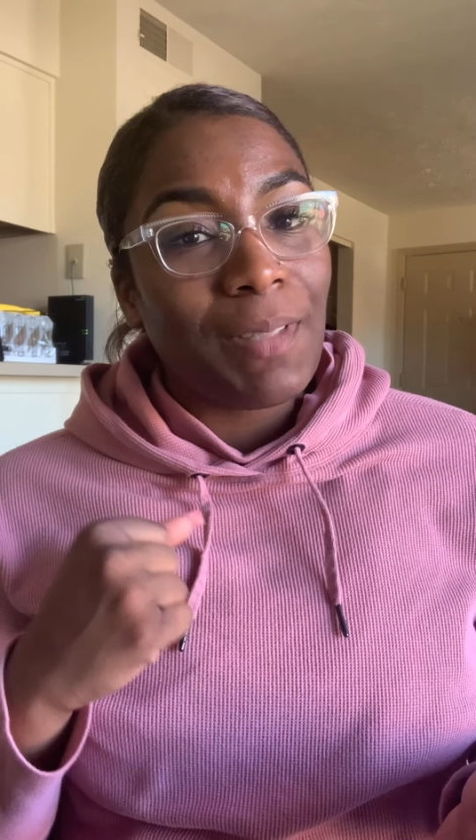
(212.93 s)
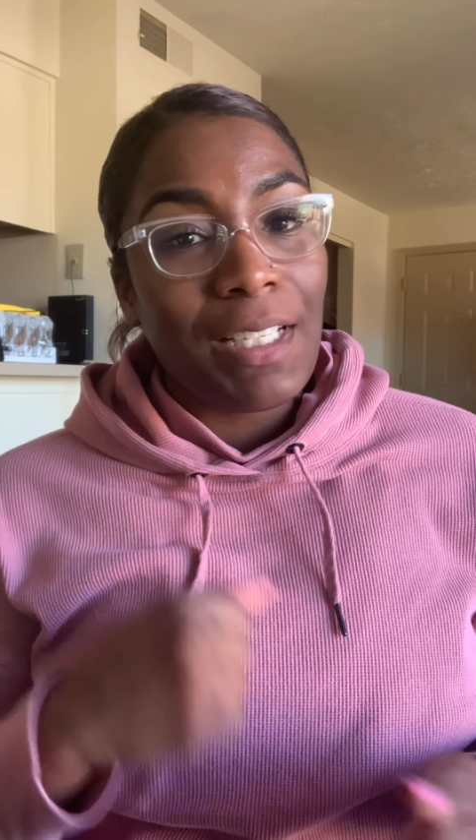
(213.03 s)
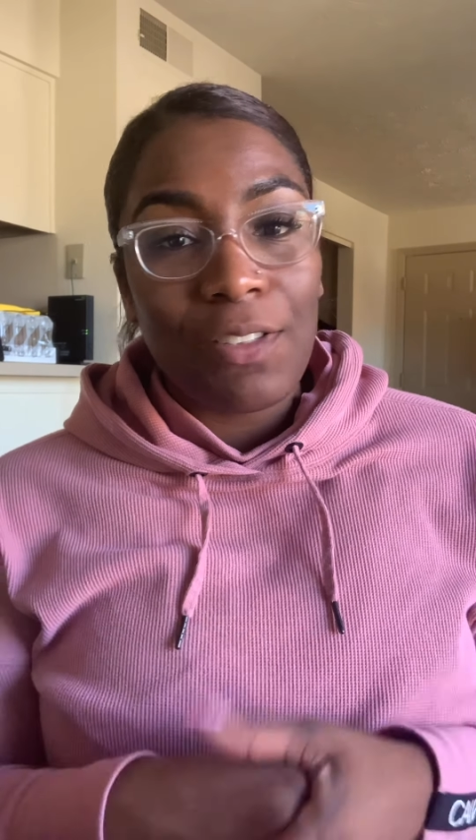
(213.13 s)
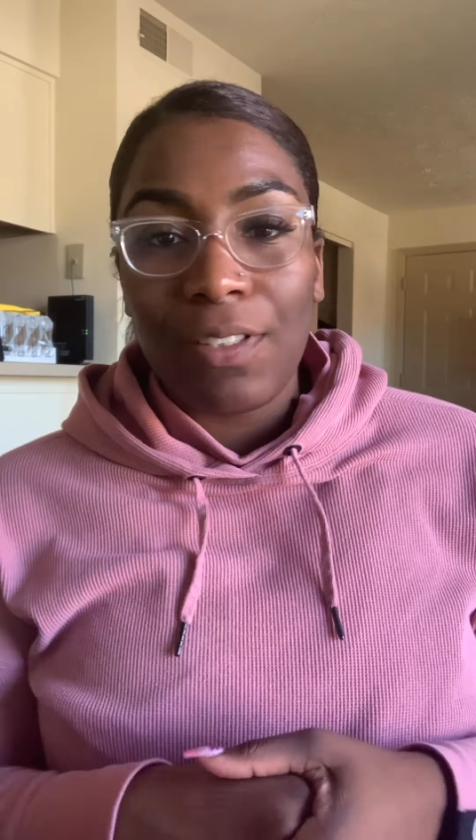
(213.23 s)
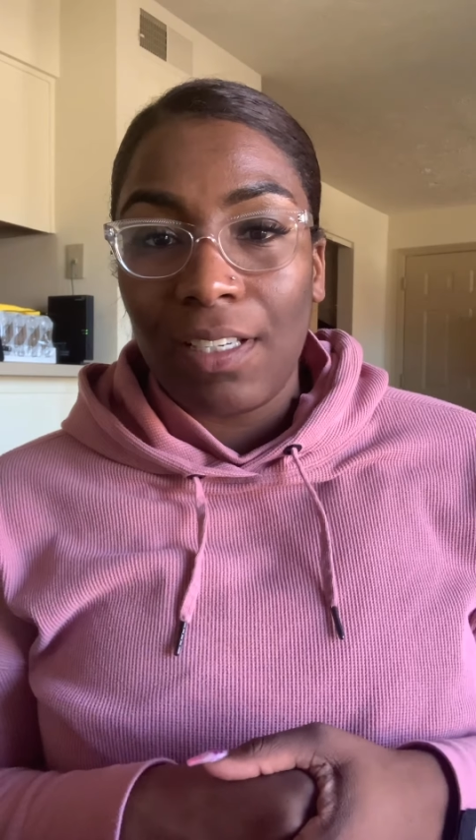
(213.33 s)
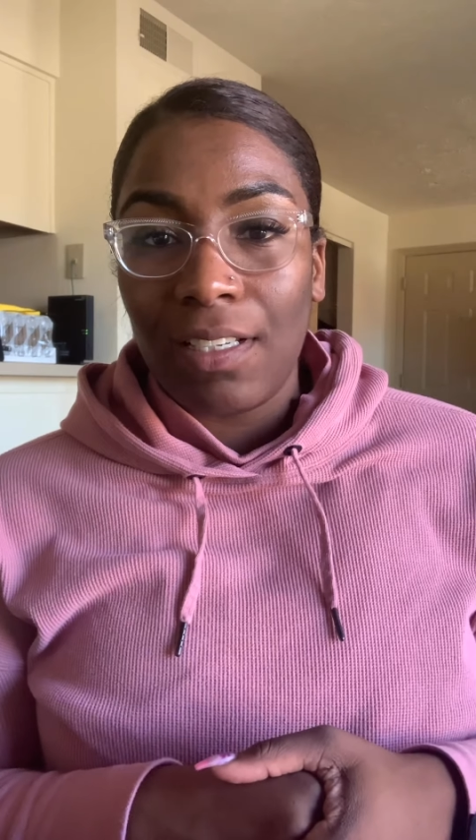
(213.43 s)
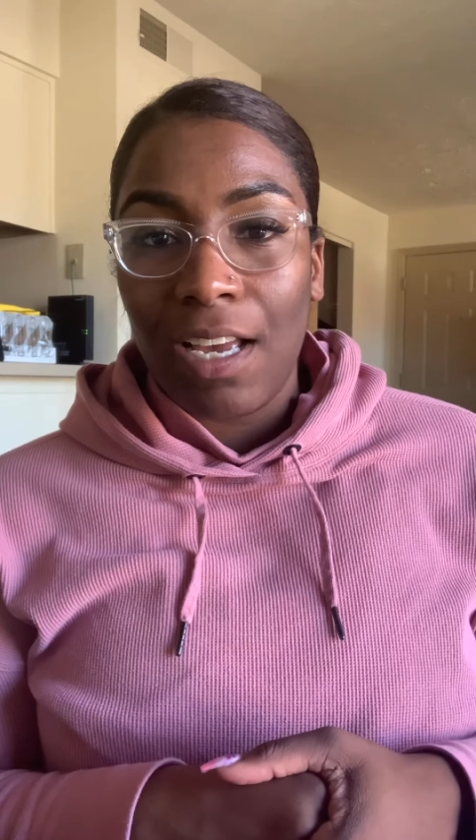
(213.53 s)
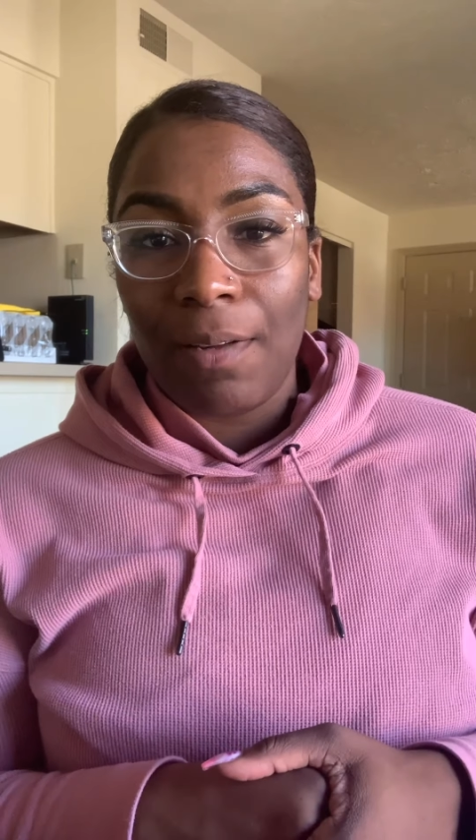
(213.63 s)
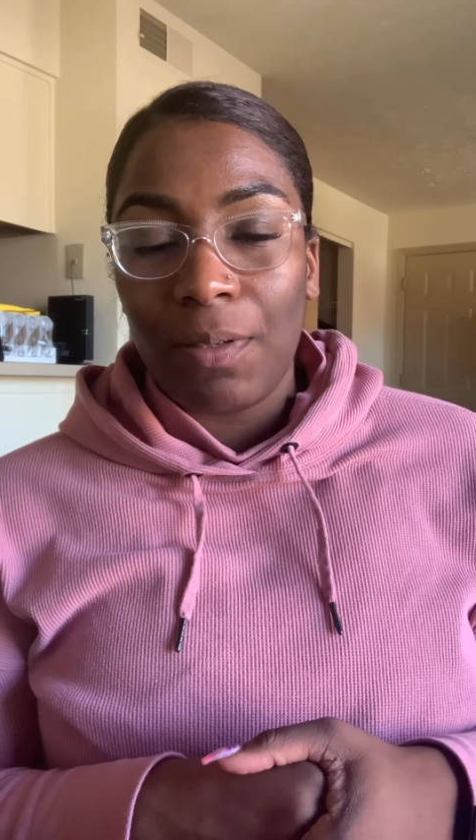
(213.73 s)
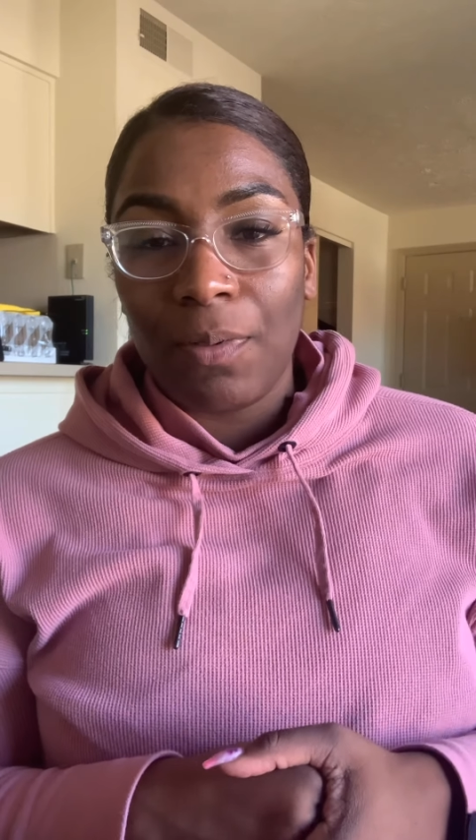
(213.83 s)
interesting
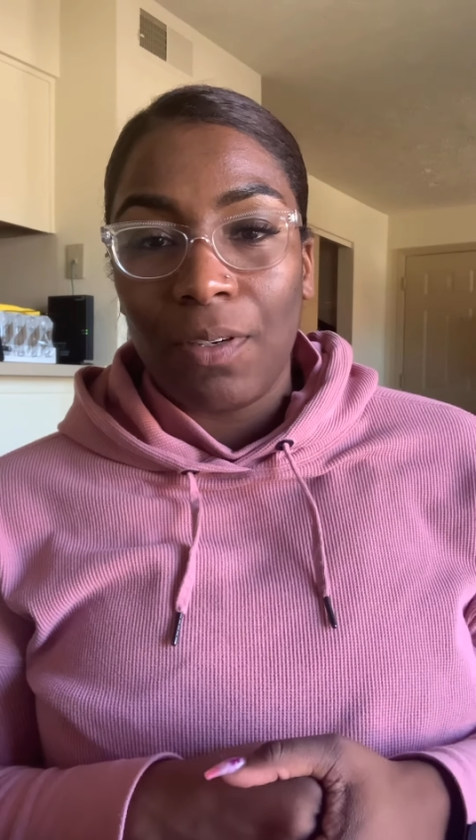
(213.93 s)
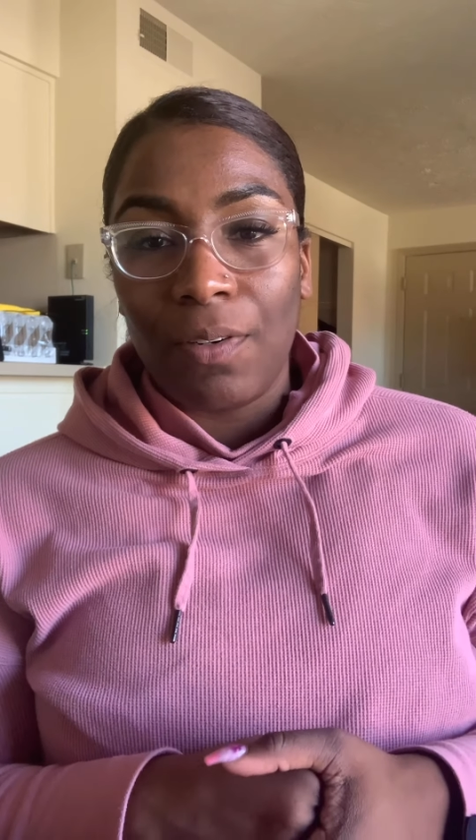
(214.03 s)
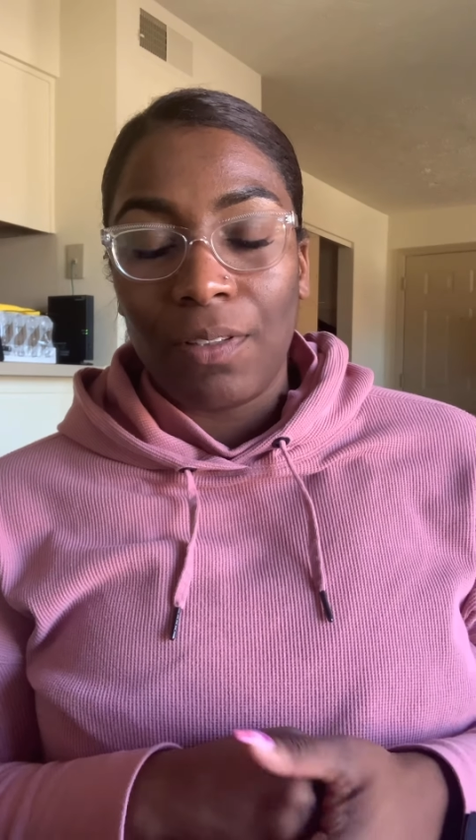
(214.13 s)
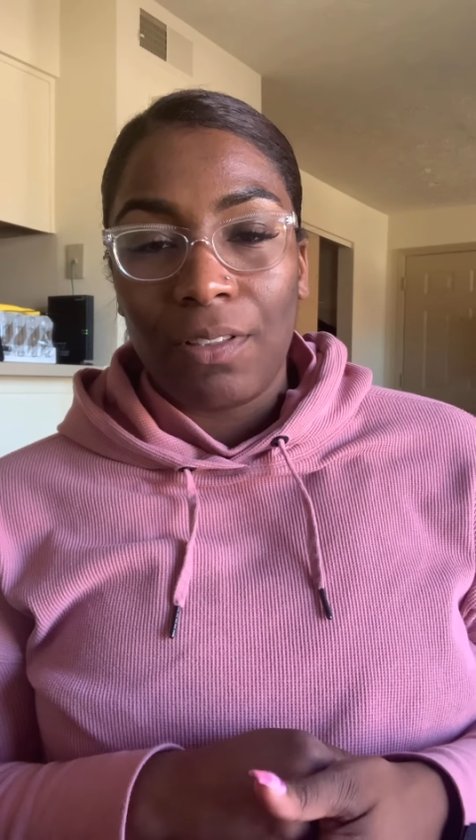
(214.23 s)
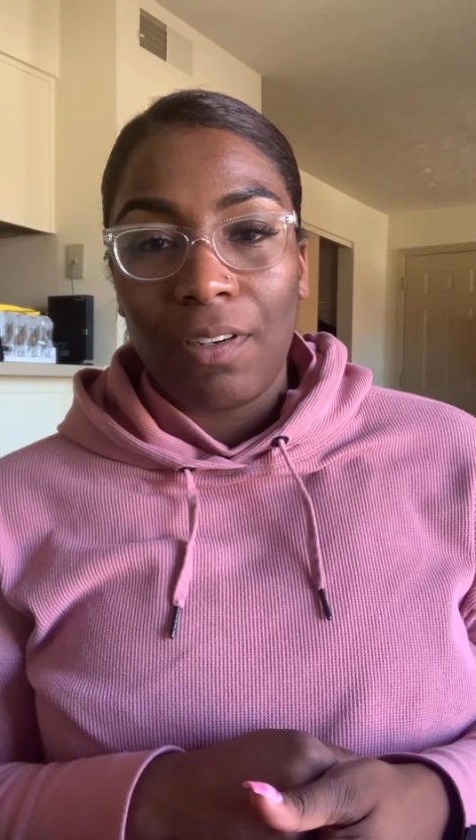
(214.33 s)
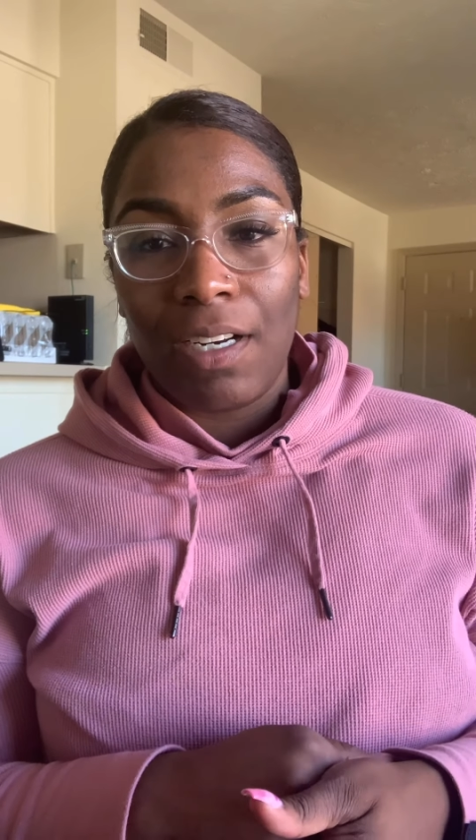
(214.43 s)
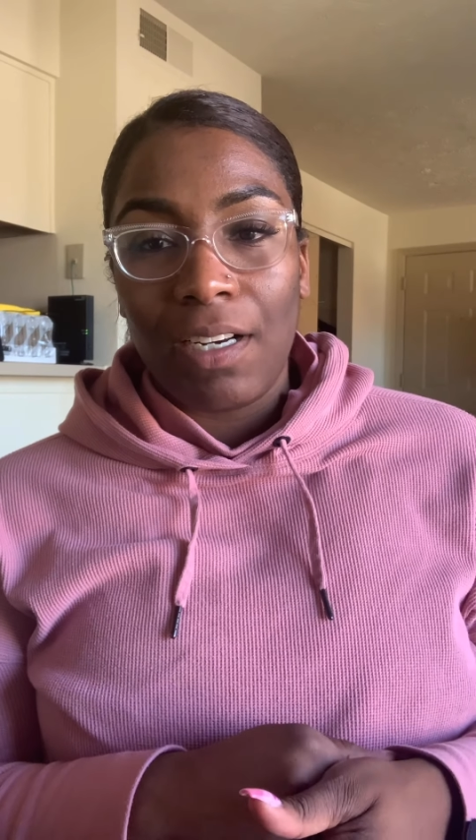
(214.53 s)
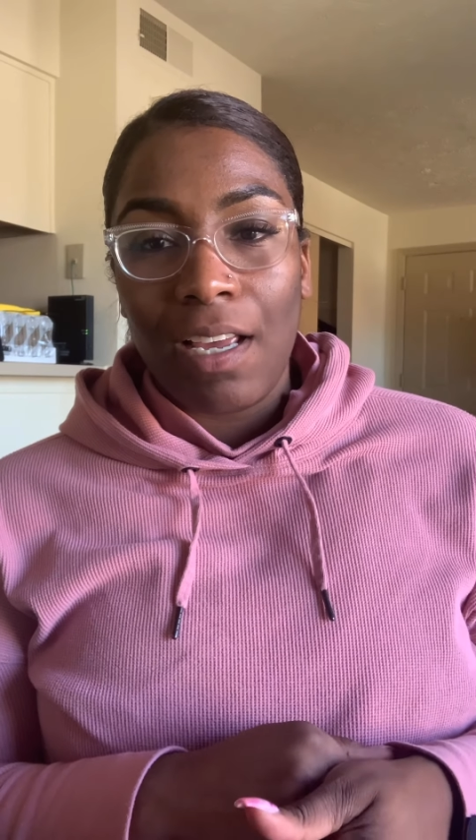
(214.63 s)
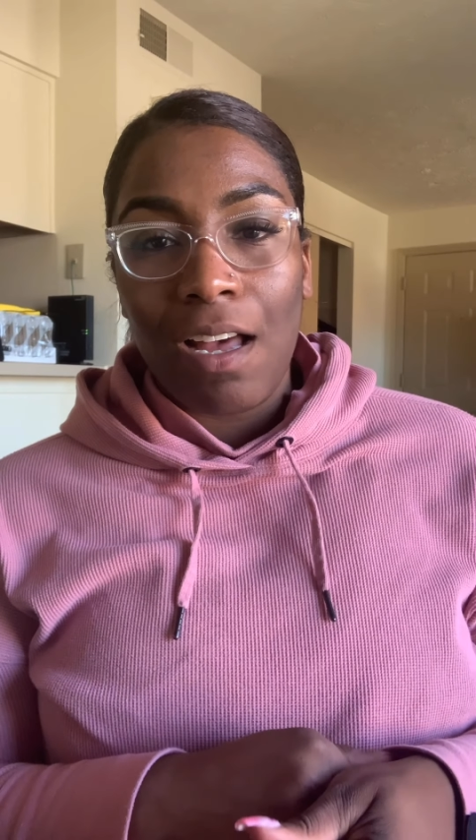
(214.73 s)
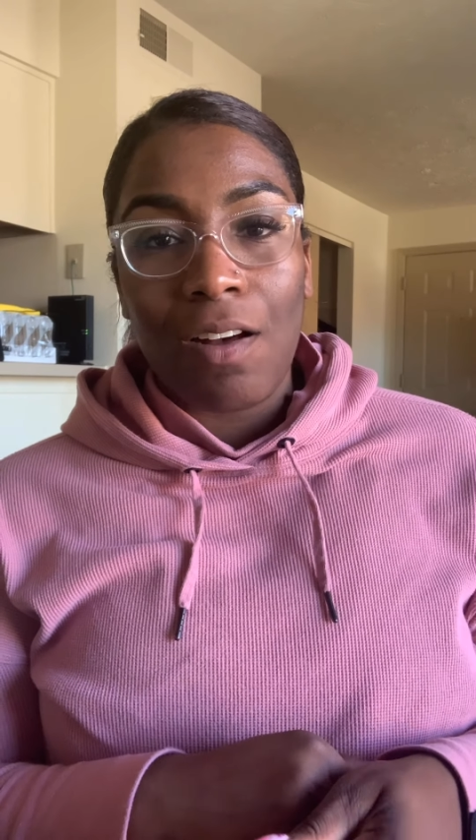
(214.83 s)
times that we're going through right
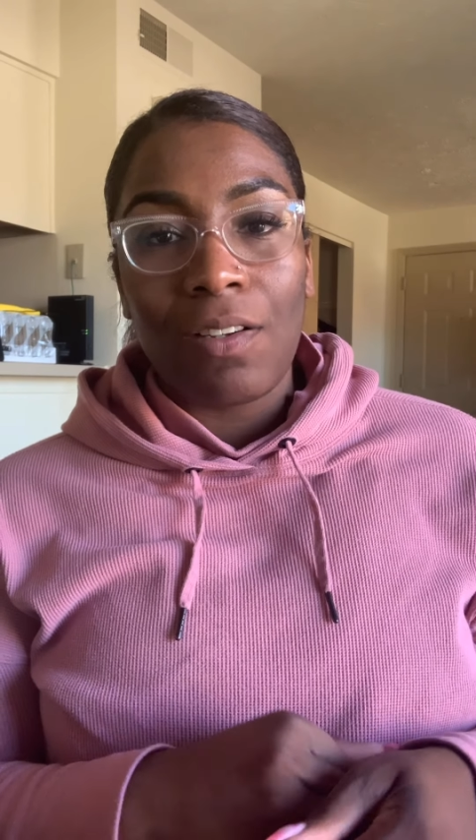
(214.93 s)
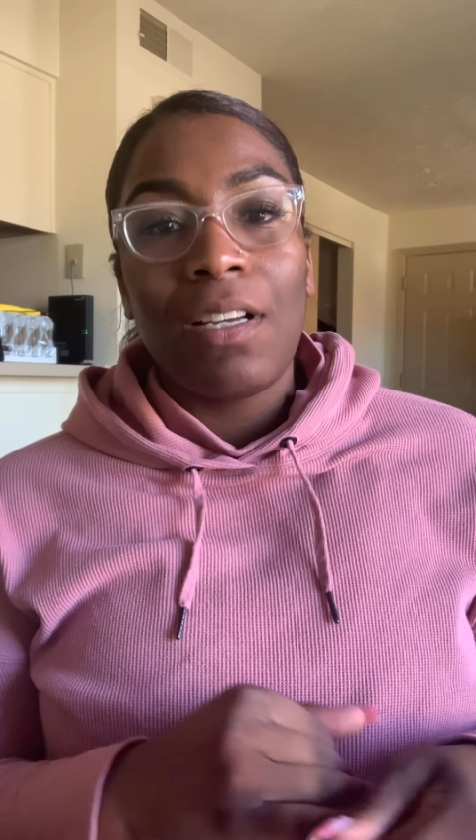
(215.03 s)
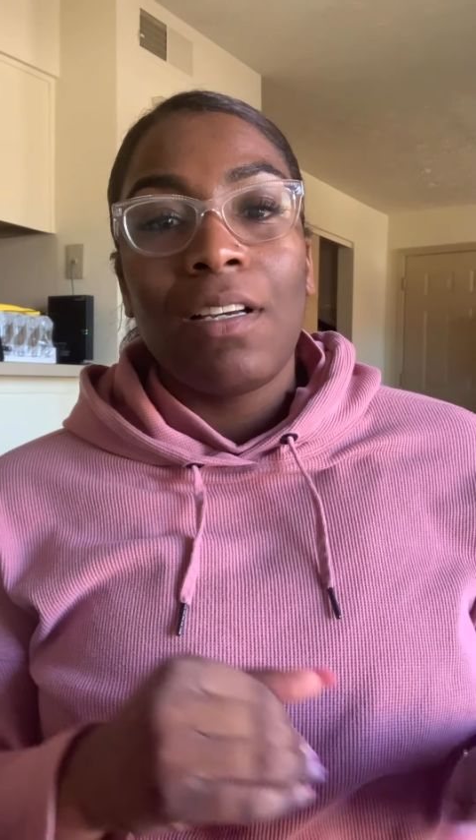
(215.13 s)
now.